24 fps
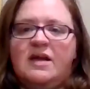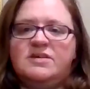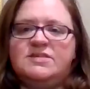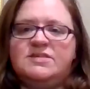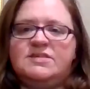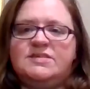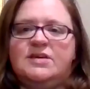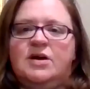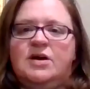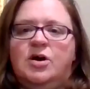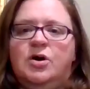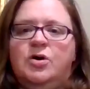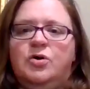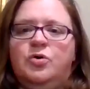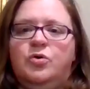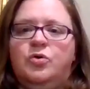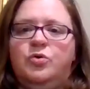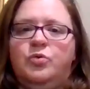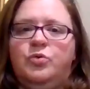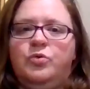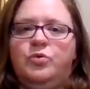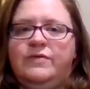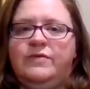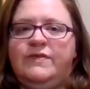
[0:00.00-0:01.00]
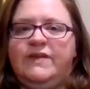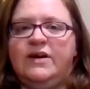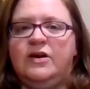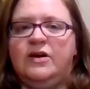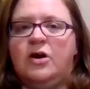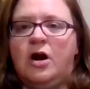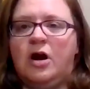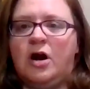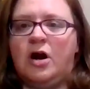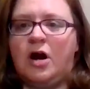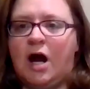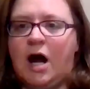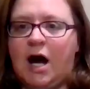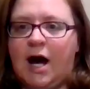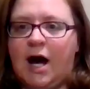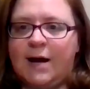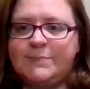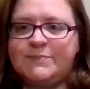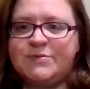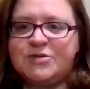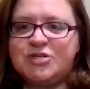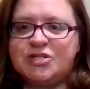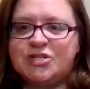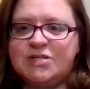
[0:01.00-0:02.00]
So there are
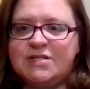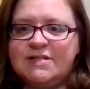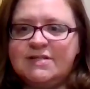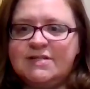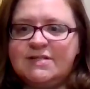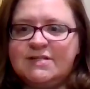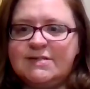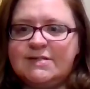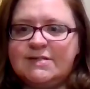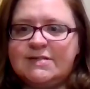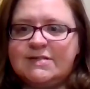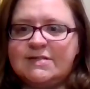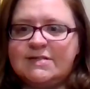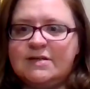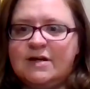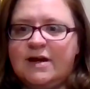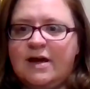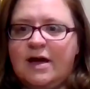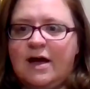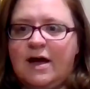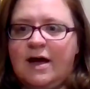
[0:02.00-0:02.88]
options.